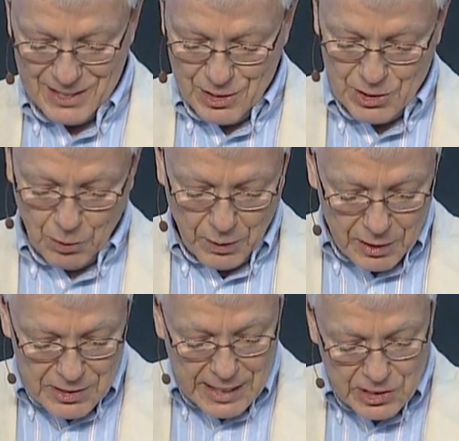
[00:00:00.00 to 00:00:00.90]
So when
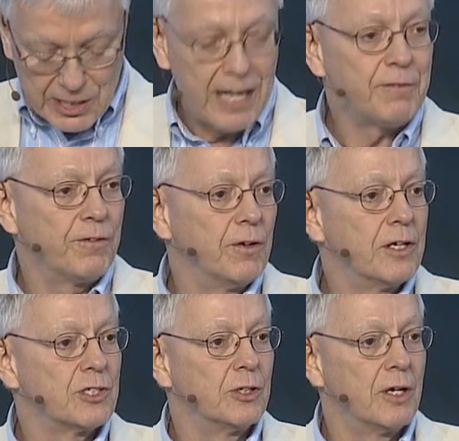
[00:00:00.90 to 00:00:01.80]
he was at Stanford
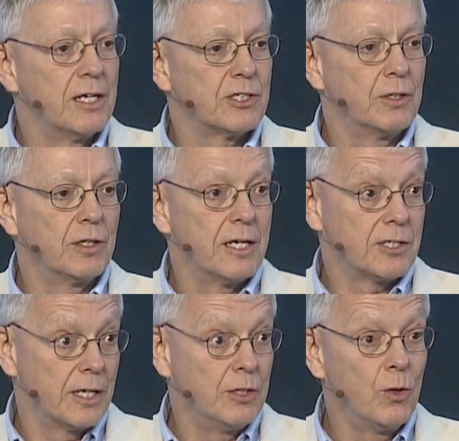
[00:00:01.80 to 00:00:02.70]
as a
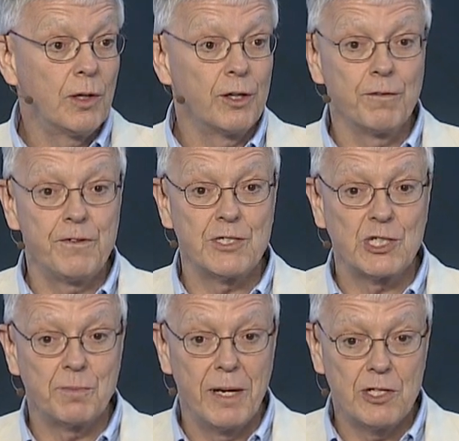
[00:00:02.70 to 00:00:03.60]
nuclear
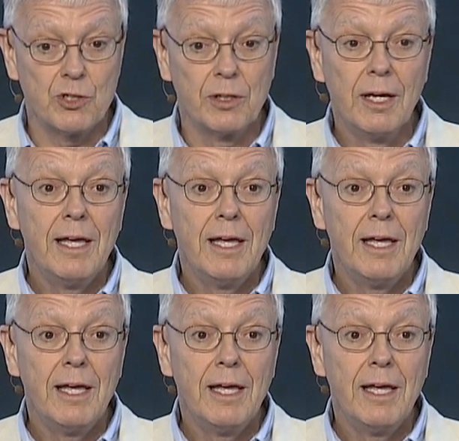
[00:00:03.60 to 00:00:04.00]
physics major,